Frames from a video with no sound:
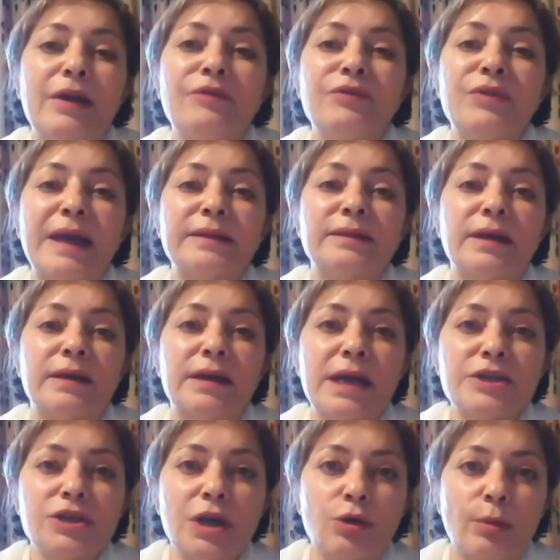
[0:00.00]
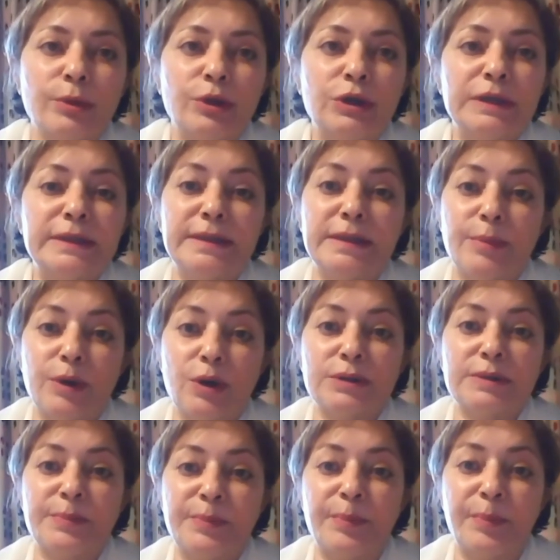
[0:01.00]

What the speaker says: if the international community, because